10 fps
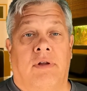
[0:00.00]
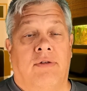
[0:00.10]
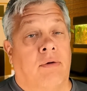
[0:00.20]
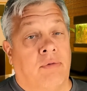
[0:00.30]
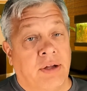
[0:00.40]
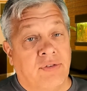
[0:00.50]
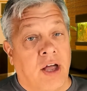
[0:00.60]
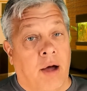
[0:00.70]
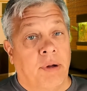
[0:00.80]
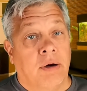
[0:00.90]
So that's
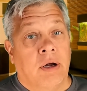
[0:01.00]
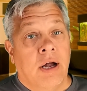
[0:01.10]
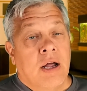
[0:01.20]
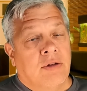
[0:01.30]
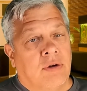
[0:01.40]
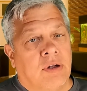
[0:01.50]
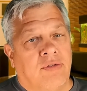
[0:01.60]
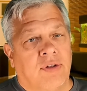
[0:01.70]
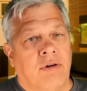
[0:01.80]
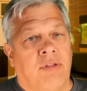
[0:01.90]
coming. So
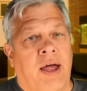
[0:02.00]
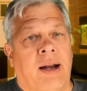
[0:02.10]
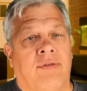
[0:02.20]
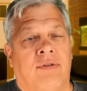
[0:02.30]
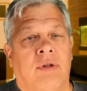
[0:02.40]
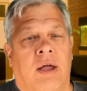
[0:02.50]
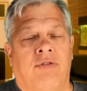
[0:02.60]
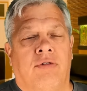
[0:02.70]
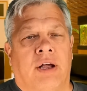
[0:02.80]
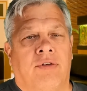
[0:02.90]
consider that
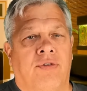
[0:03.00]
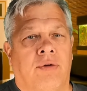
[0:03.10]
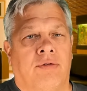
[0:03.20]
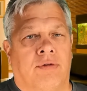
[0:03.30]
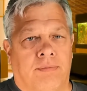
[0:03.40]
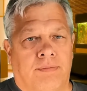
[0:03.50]
as your next future.